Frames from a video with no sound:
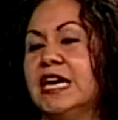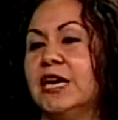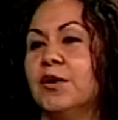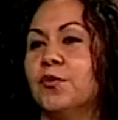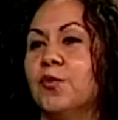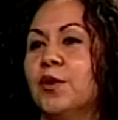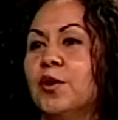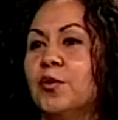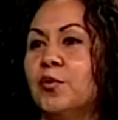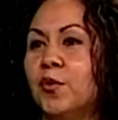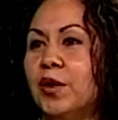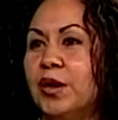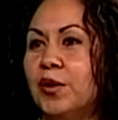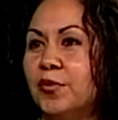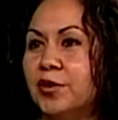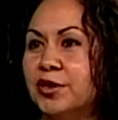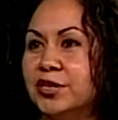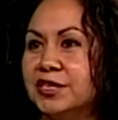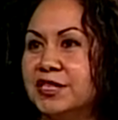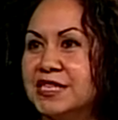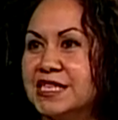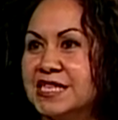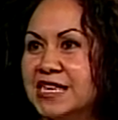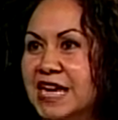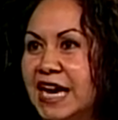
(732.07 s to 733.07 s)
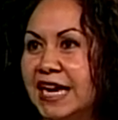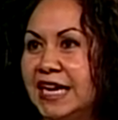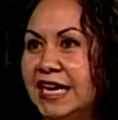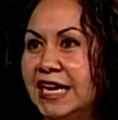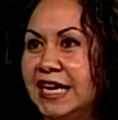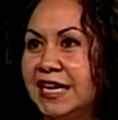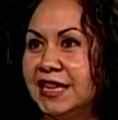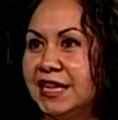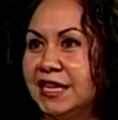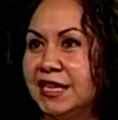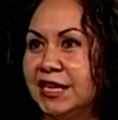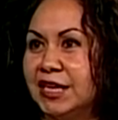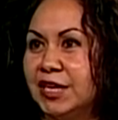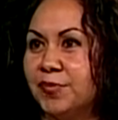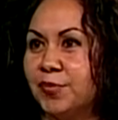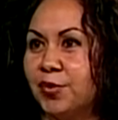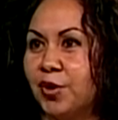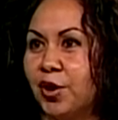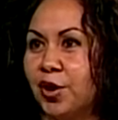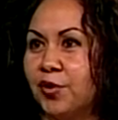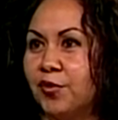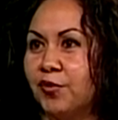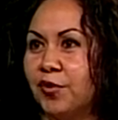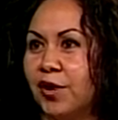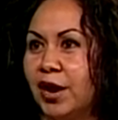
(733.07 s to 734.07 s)
at when we were designing the LEAD
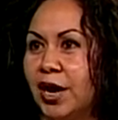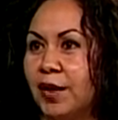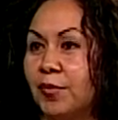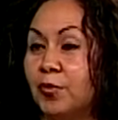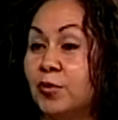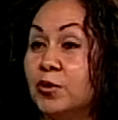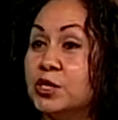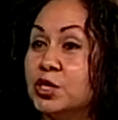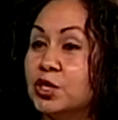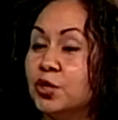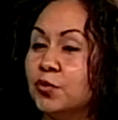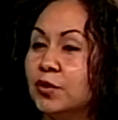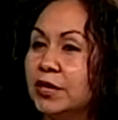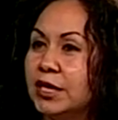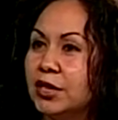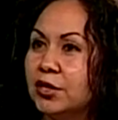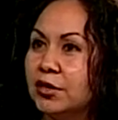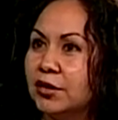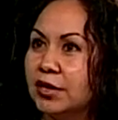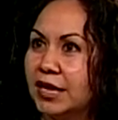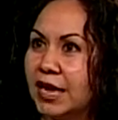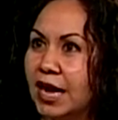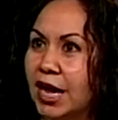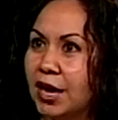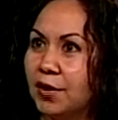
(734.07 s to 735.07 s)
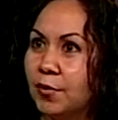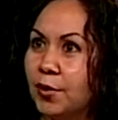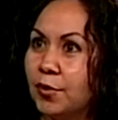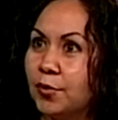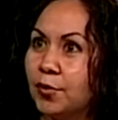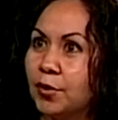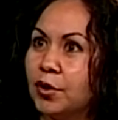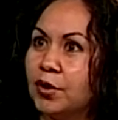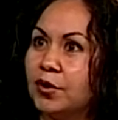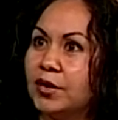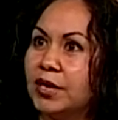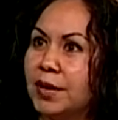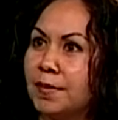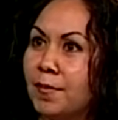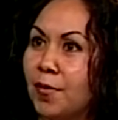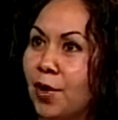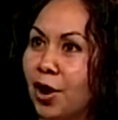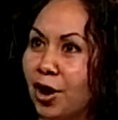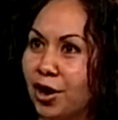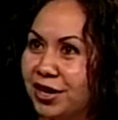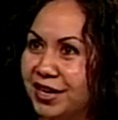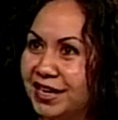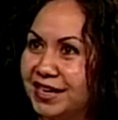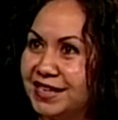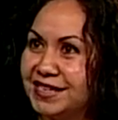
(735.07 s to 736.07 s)
program was to really look at how we were going to
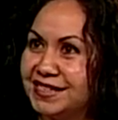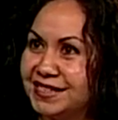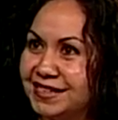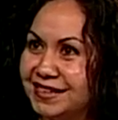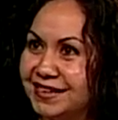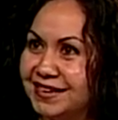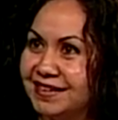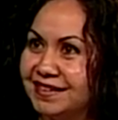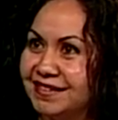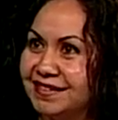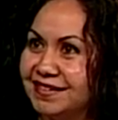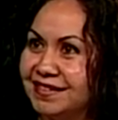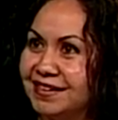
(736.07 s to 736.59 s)
market it.